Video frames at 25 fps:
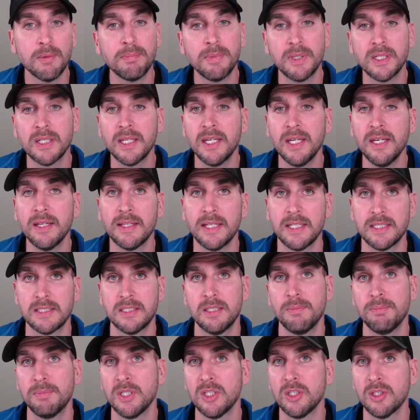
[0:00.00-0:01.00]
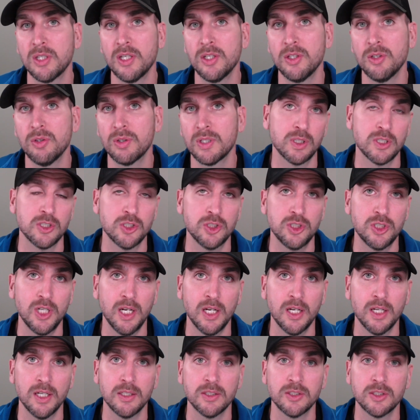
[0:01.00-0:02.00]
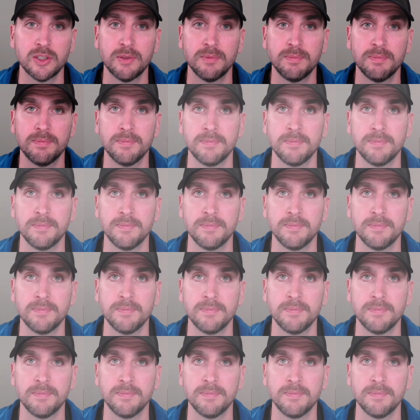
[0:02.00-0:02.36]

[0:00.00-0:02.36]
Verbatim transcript: but again, that's something that you can change